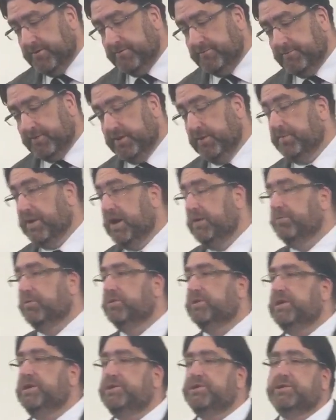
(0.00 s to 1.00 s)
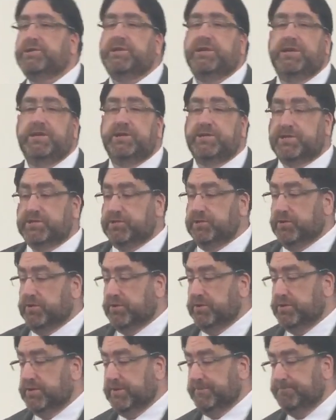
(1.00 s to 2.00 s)
Well, the Bible teaches he is
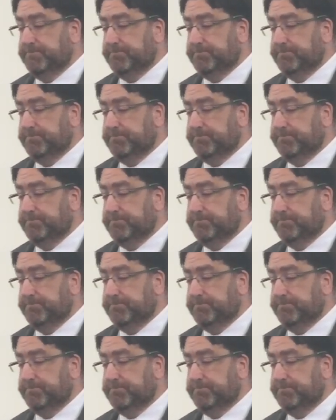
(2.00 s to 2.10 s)
God,